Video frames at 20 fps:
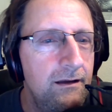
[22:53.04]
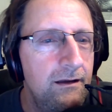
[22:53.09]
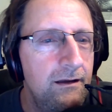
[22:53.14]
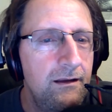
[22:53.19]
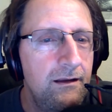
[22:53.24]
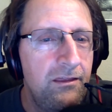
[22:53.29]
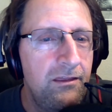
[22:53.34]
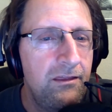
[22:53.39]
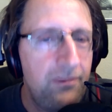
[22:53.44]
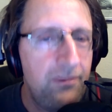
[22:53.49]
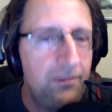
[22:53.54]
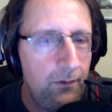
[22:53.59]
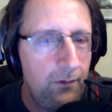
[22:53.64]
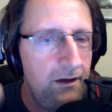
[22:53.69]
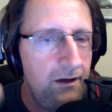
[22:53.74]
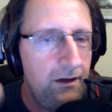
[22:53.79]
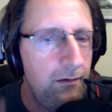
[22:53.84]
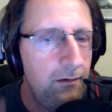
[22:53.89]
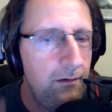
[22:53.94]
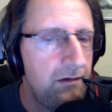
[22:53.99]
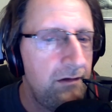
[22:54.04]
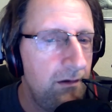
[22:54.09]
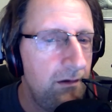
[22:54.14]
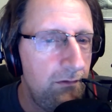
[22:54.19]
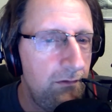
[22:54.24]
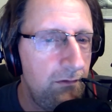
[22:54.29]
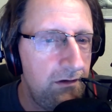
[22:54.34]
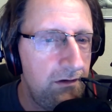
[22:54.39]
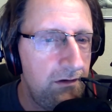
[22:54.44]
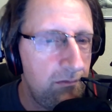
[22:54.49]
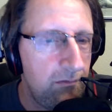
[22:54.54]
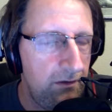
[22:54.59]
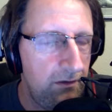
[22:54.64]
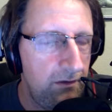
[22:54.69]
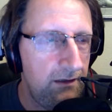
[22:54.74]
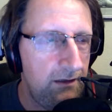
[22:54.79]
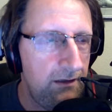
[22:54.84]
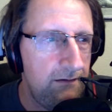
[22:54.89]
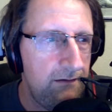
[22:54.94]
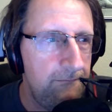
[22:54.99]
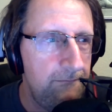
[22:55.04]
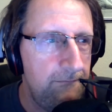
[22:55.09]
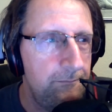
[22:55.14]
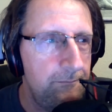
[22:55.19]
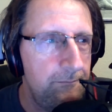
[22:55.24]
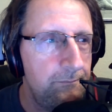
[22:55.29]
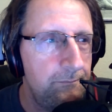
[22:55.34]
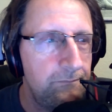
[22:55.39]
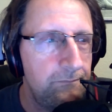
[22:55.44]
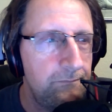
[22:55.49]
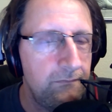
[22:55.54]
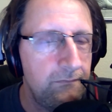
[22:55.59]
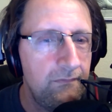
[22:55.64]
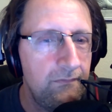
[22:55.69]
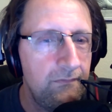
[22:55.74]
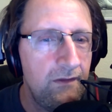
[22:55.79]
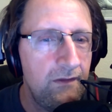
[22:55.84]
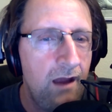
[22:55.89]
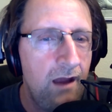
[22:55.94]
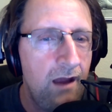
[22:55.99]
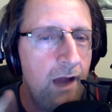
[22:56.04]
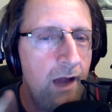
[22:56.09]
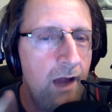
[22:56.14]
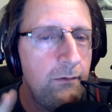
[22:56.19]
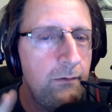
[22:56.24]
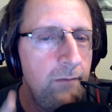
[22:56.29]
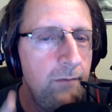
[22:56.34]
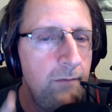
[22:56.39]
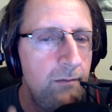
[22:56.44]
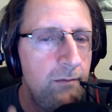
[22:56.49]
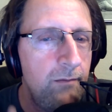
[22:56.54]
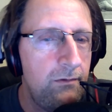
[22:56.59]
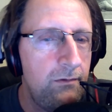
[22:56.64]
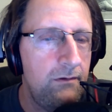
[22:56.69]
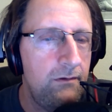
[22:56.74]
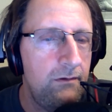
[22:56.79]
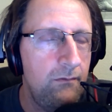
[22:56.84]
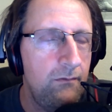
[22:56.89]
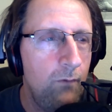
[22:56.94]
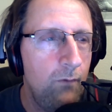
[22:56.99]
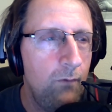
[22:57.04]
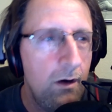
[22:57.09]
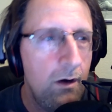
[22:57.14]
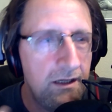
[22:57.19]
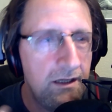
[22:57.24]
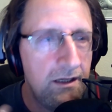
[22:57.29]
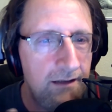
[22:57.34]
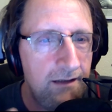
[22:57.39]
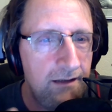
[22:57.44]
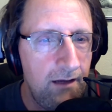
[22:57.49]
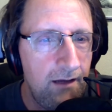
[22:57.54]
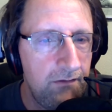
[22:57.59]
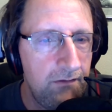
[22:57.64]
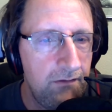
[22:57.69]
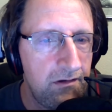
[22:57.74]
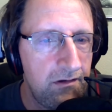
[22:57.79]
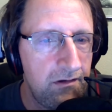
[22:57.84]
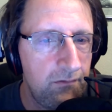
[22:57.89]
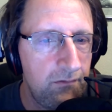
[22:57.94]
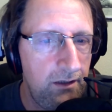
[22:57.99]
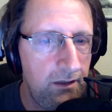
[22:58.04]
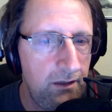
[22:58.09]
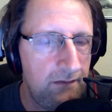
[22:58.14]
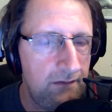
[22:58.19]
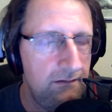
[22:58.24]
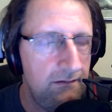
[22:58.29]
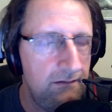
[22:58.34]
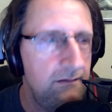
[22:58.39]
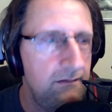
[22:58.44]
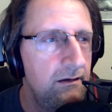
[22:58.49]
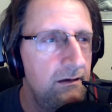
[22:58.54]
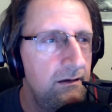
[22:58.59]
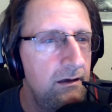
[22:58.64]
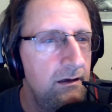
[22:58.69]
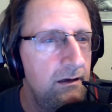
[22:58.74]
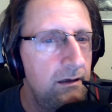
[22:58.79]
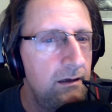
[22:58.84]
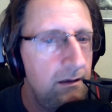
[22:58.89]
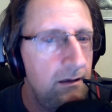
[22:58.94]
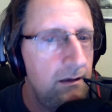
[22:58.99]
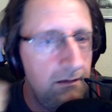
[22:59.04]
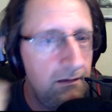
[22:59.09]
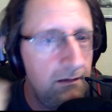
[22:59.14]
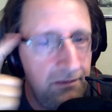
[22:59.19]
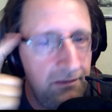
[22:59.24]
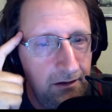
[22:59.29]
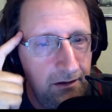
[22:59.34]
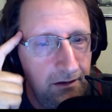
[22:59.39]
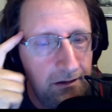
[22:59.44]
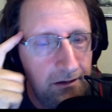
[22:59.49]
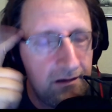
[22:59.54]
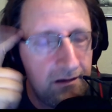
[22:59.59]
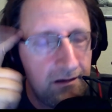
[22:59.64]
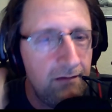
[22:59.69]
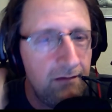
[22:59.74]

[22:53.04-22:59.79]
30 years ago this week, I remember walking down the street. This